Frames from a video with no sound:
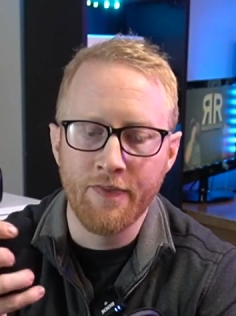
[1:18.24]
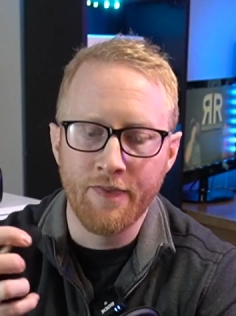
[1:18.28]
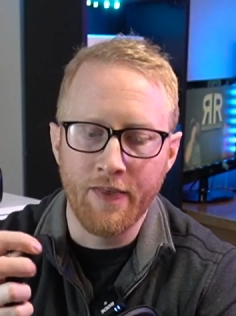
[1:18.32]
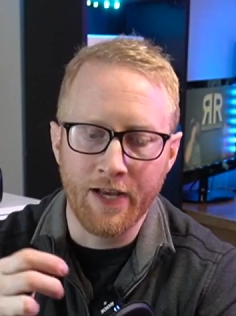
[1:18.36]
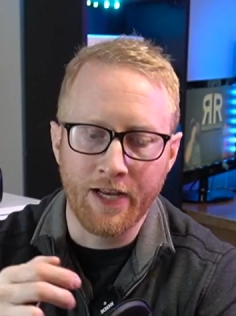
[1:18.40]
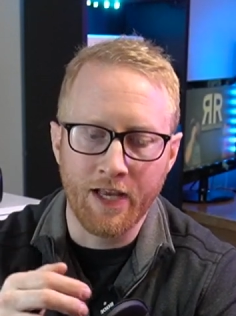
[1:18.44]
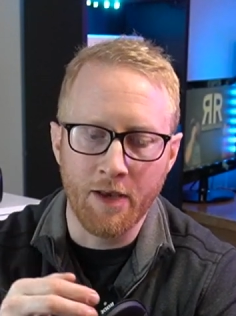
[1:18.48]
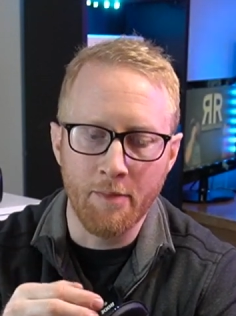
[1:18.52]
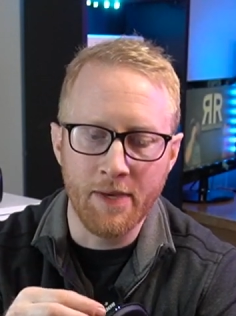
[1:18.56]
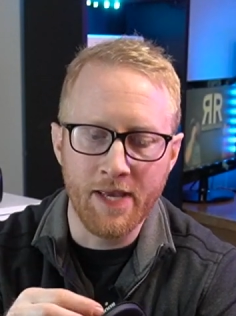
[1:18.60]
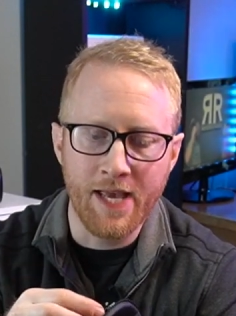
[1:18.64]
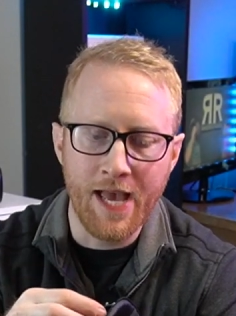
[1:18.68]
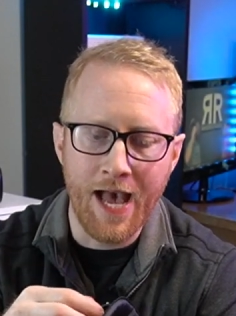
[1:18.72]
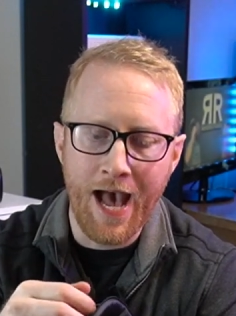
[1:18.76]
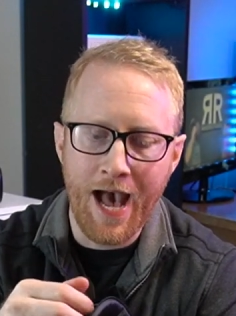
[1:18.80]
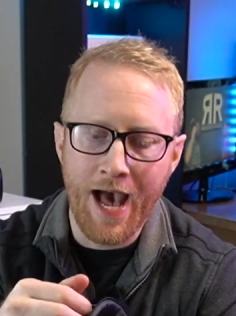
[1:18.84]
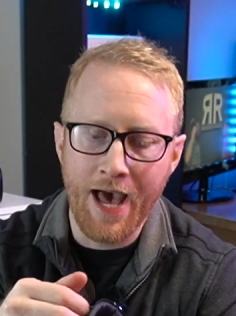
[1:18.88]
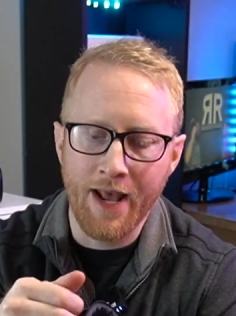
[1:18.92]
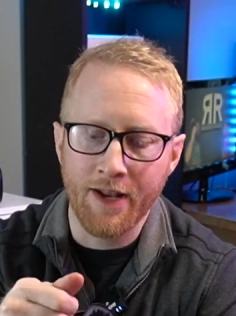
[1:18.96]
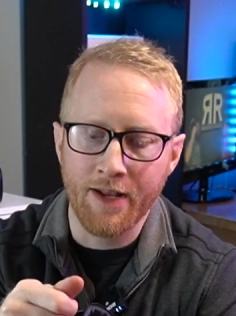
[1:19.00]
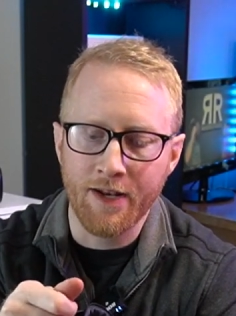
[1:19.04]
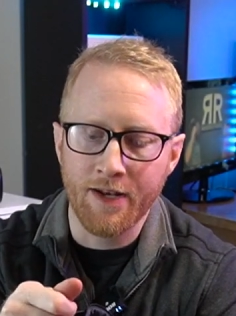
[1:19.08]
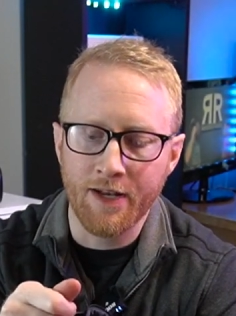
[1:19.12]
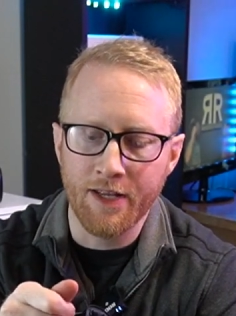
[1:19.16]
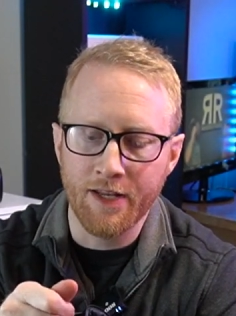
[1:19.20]
that can be
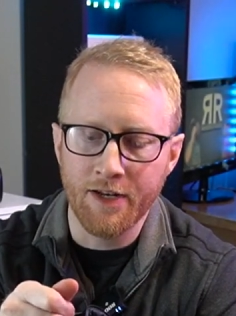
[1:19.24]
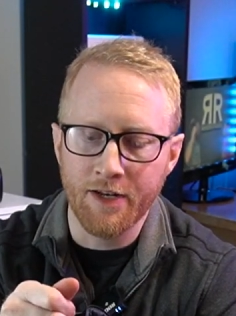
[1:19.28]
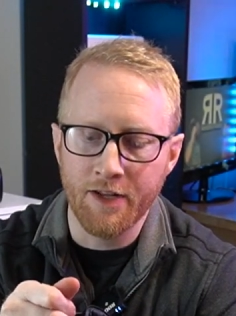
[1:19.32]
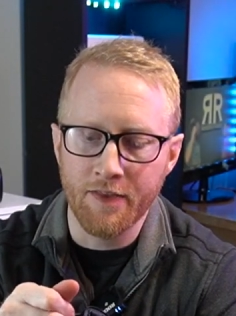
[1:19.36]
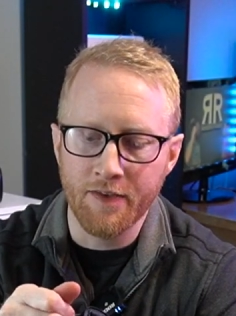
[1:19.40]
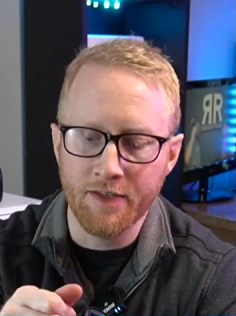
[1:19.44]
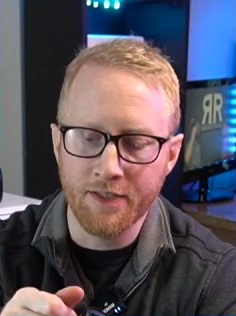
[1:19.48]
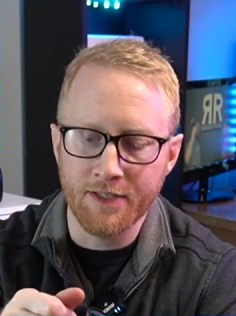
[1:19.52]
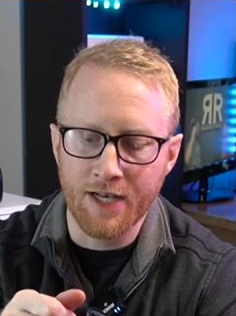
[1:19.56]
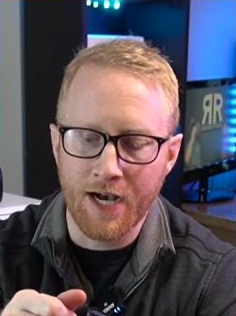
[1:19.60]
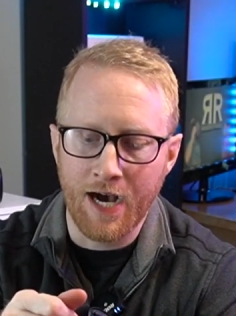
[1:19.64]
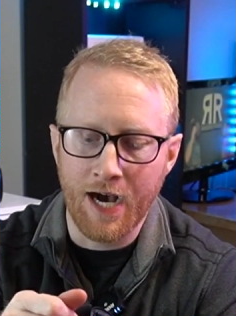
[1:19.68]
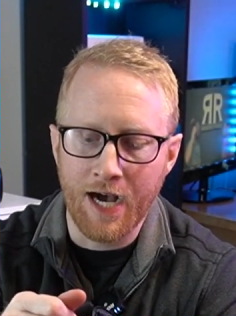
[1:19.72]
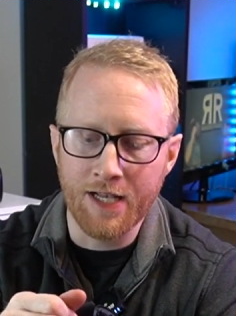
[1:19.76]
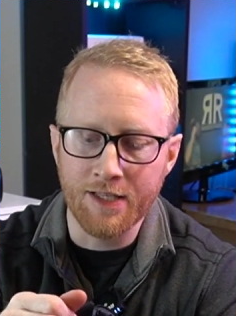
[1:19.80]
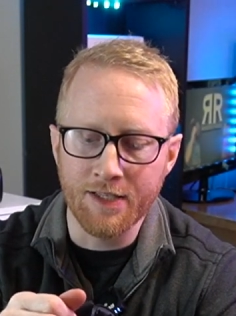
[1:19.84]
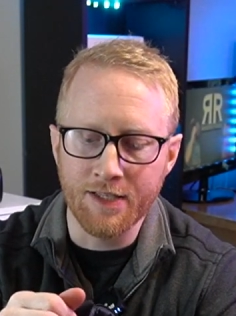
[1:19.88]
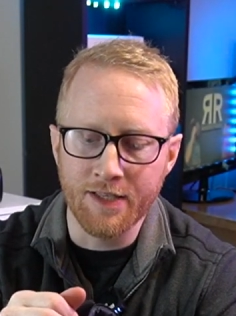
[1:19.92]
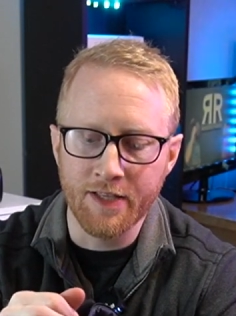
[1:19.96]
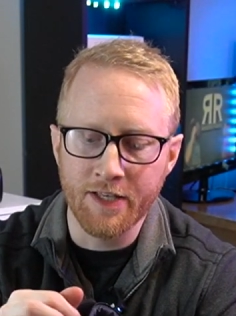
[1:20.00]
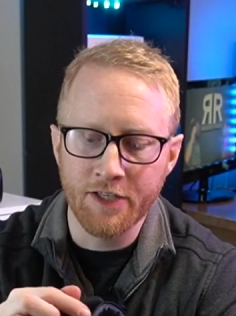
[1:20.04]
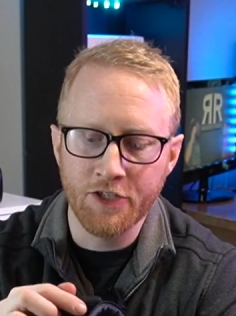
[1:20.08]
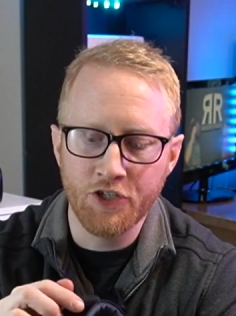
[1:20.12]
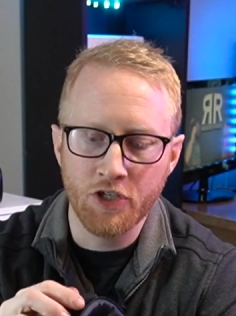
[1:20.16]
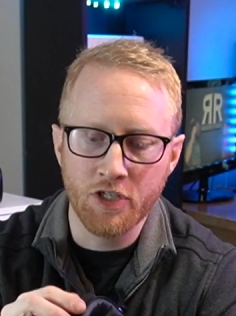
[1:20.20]
added into the sides,
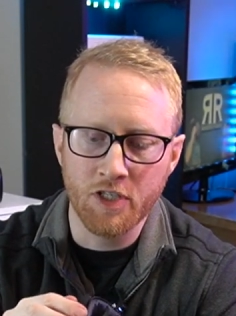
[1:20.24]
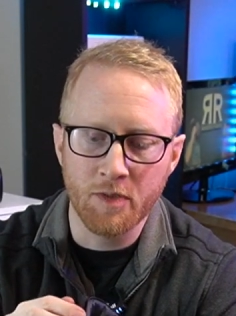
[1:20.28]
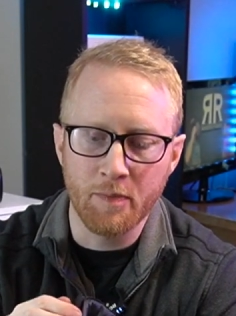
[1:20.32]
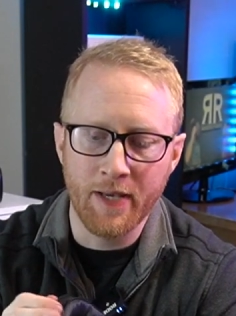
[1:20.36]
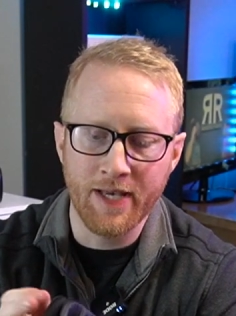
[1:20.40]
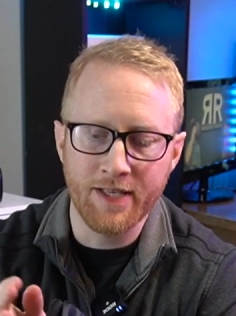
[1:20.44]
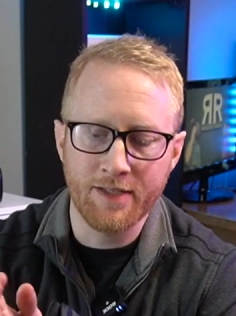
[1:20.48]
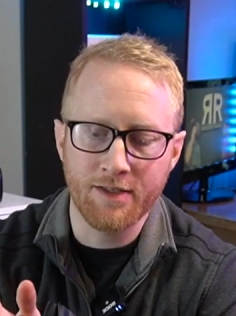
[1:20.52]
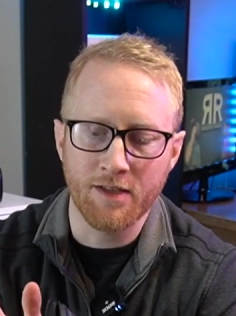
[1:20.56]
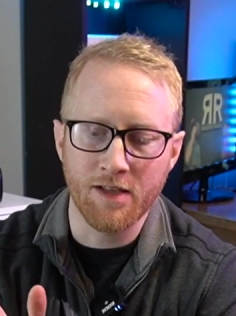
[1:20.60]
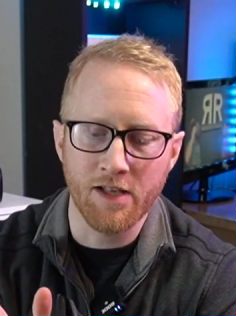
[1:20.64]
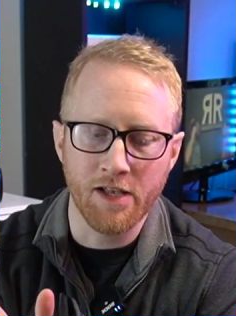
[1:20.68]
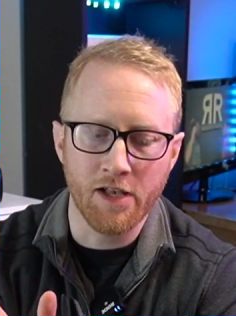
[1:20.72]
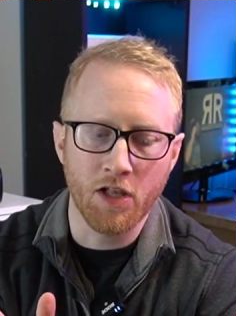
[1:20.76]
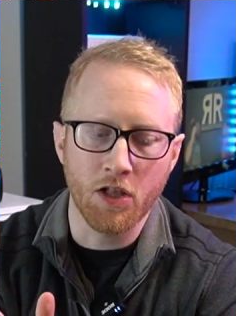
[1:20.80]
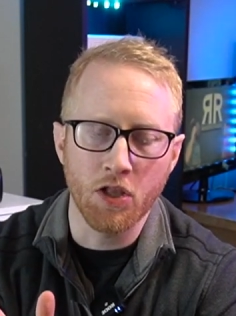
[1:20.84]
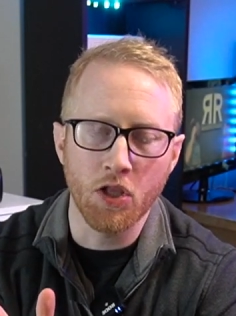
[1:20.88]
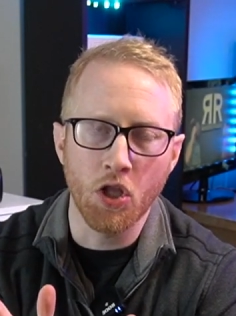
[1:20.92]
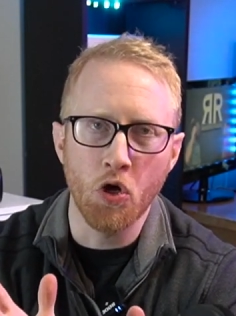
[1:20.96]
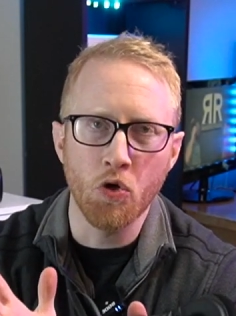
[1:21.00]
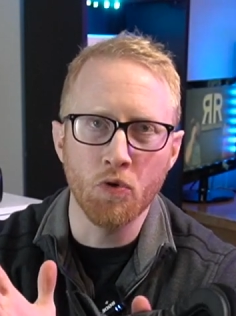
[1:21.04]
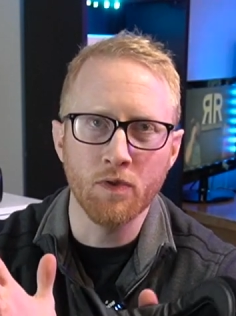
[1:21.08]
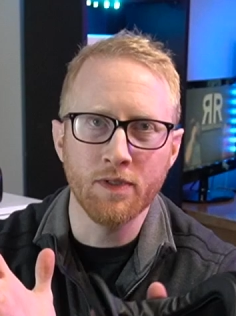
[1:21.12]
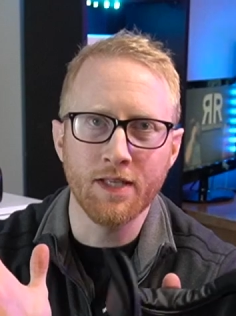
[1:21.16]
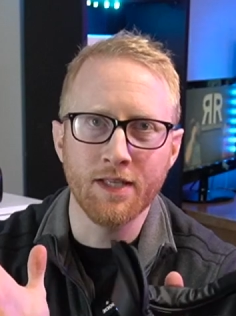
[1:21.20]
and this just basically
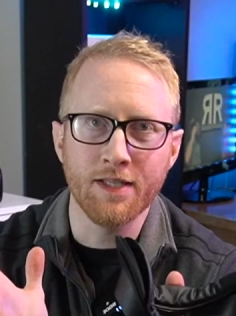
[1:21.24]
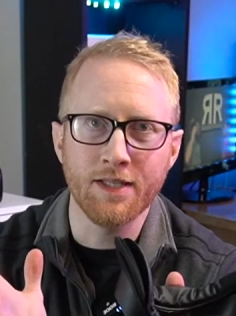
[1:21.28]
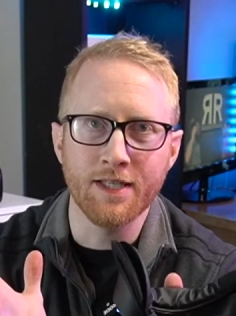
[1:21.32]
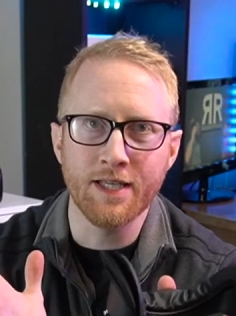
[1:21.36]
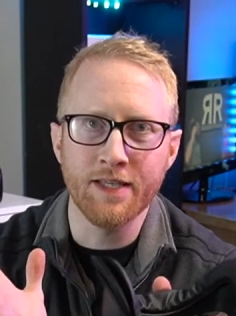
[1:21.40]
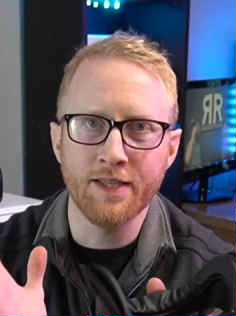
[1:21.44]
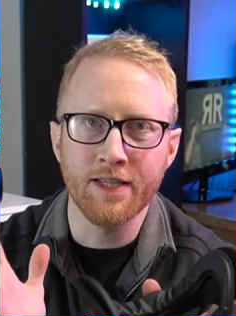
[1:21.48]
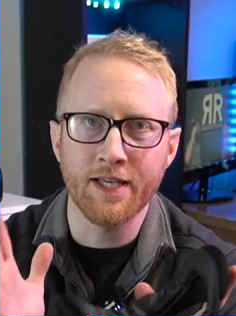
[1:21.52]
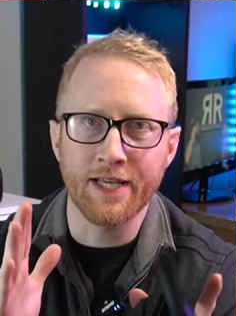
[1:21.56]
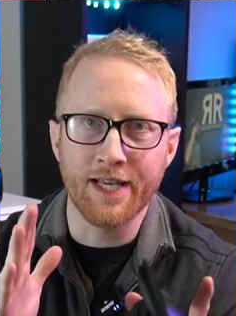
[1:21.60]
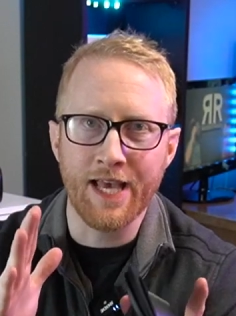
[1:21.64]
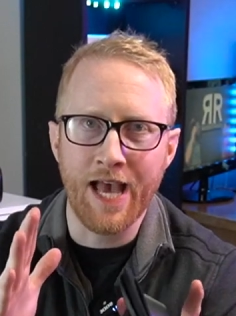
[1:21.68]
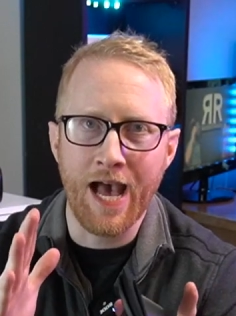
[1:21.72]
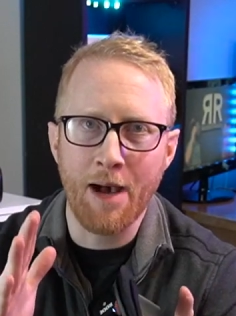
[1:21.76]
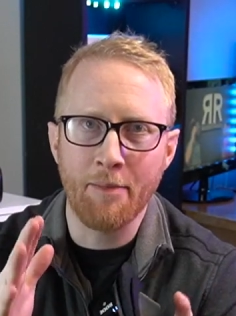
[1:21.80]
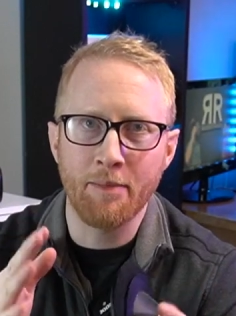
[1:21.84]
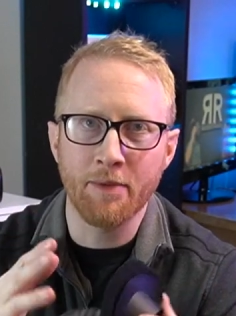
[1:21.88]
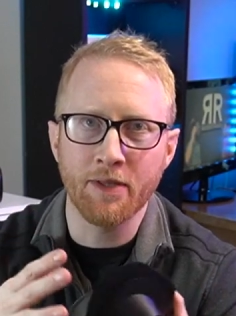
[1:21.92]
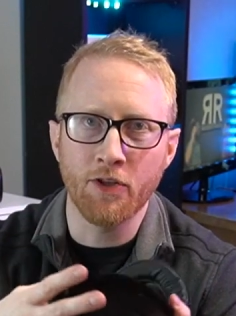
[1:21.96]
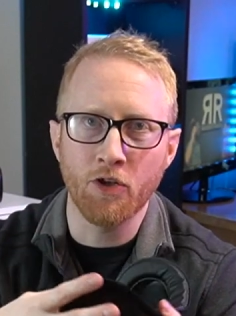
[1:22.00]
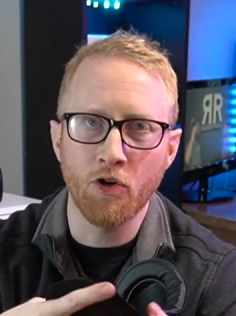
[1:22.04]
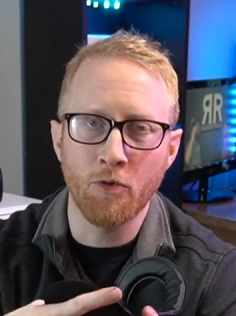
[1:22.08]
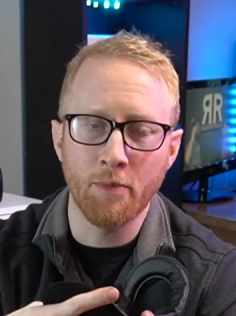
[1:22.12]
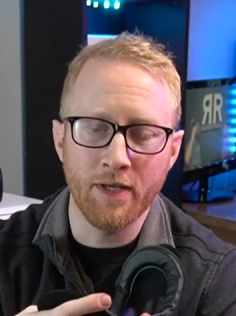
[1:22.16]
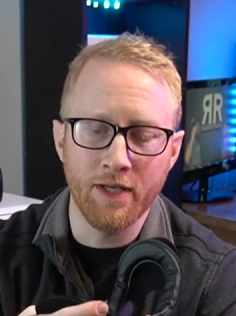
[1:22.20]
closes in the gap a
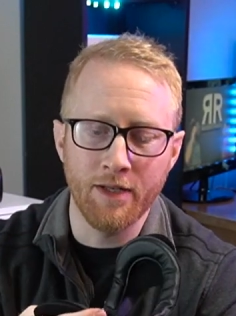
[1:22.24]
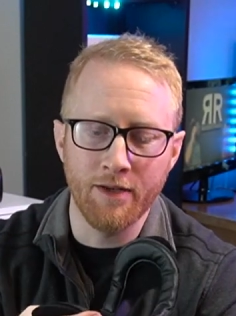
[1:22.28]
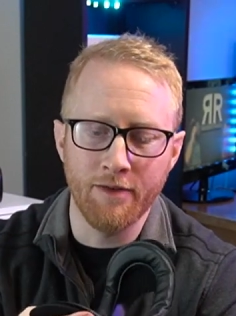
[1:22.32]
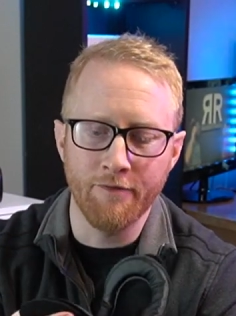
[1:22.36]
little bit,